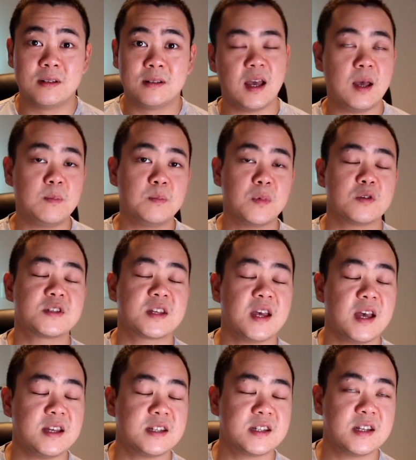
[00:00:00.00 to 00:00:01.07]
In most
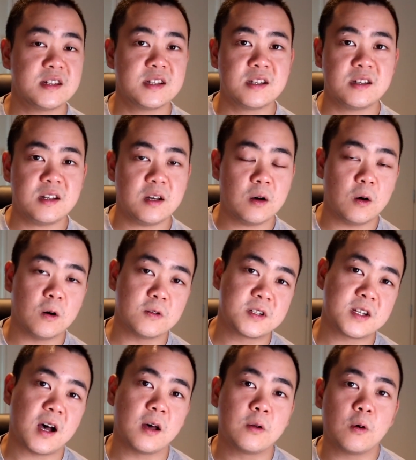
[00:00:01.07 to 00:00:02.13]
cases, the odds
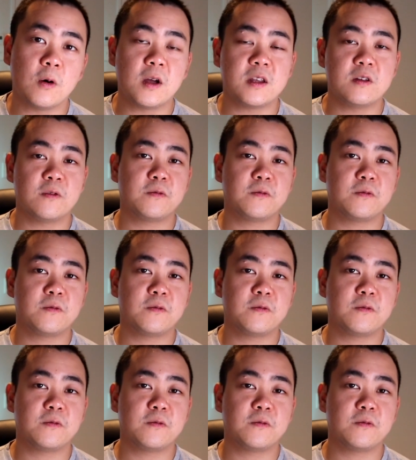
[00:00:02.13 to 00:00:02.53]
are not in your